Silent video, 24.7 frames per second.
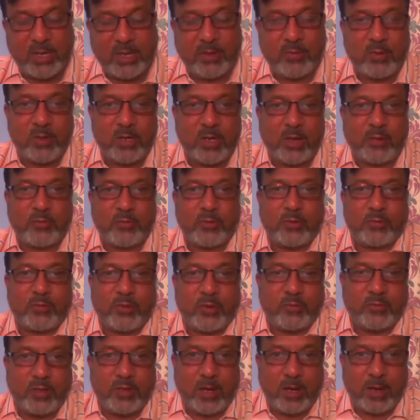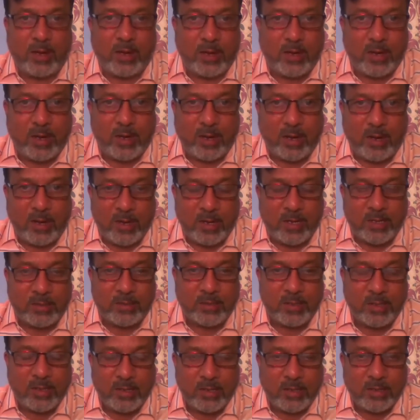Even after 1500 years,